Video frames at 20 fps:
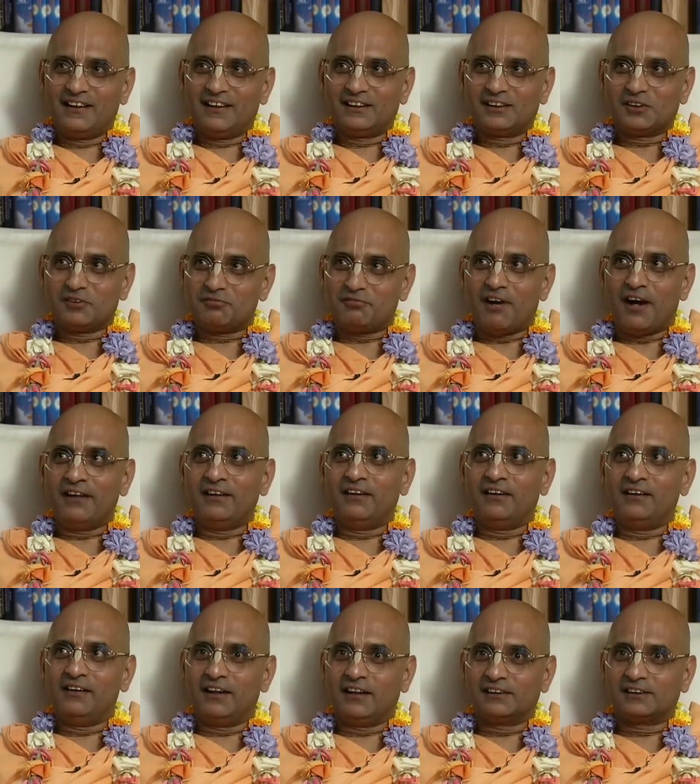So
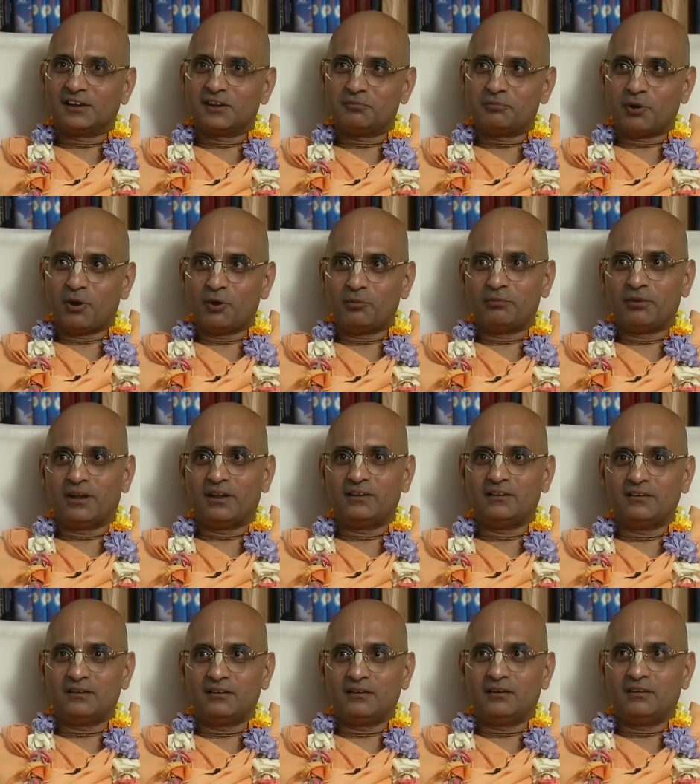finally I said, Prabhupada,
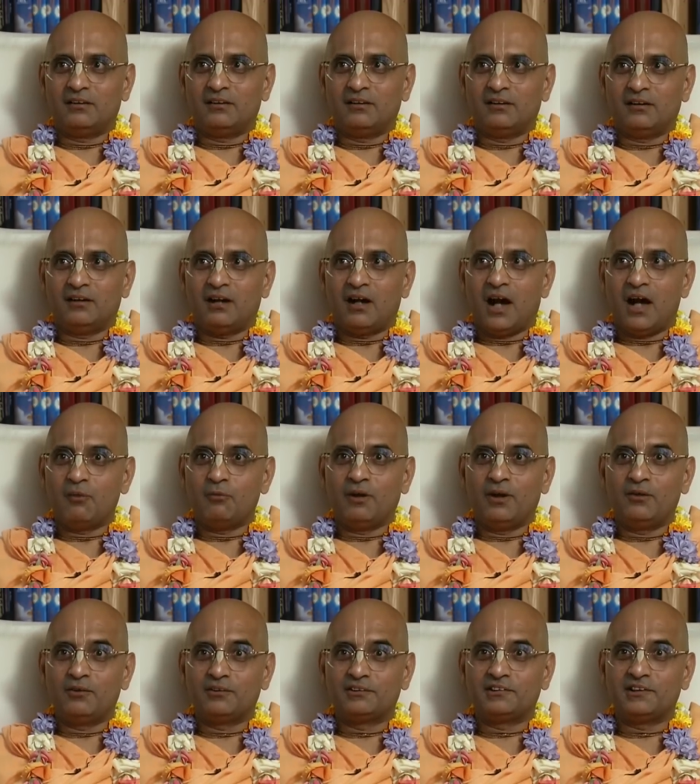I
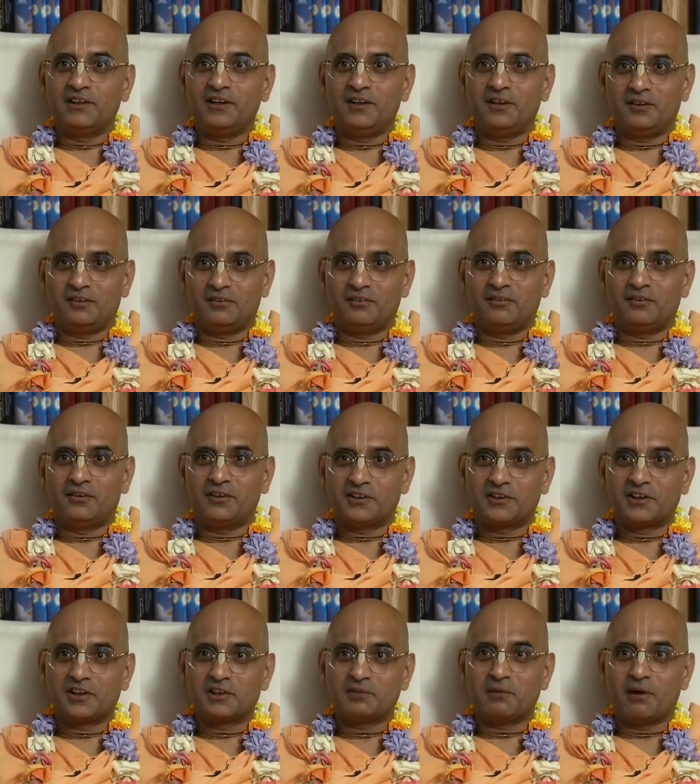went to see
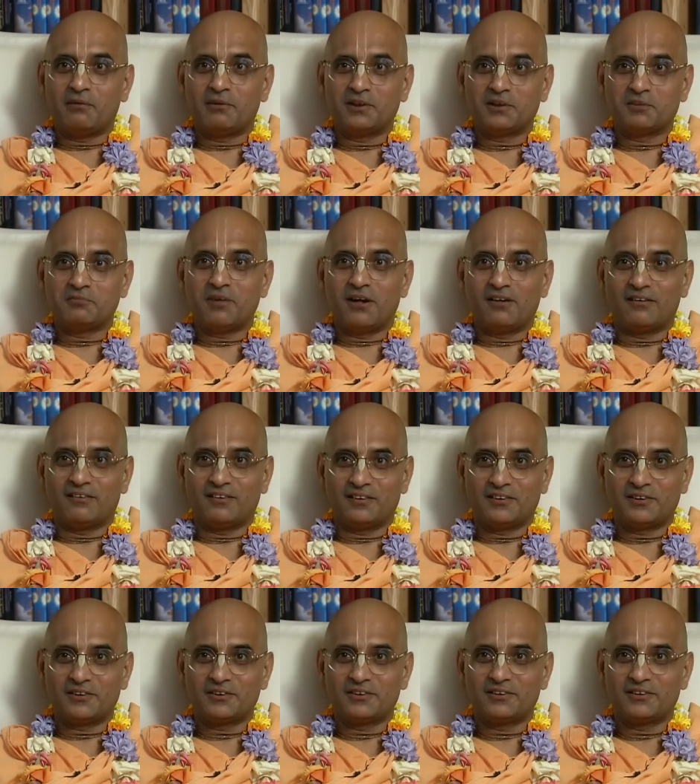Krishna's Babaji Maharaj.